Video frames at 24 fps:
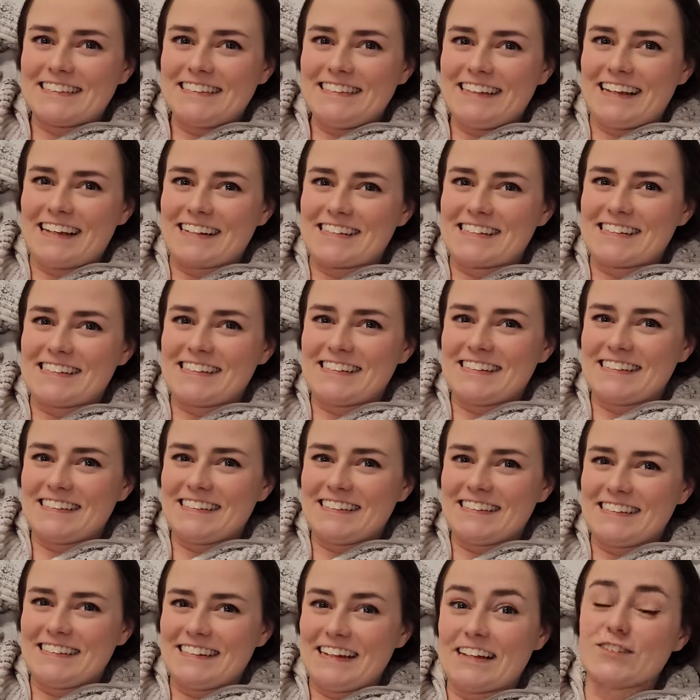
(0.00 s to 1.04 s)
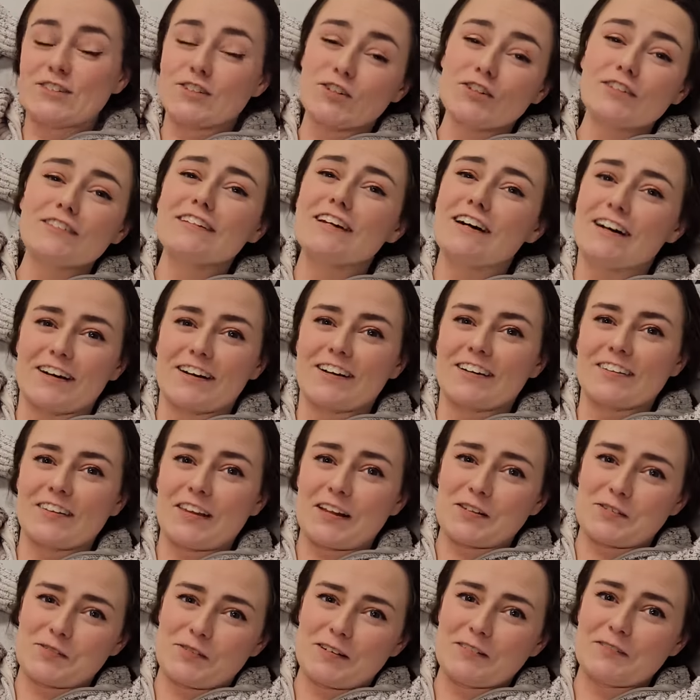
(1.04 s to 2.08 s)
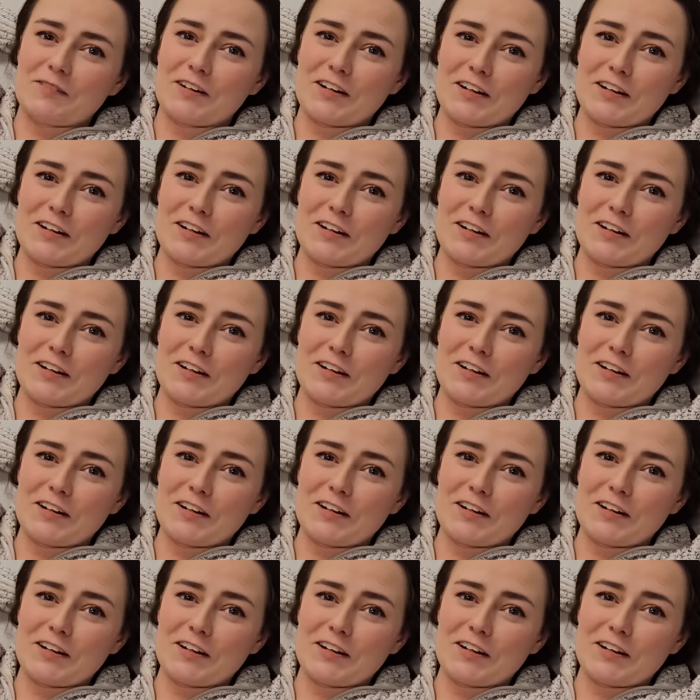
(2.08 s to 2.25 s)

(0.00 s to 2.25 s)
Yes, it's good luck. That's what it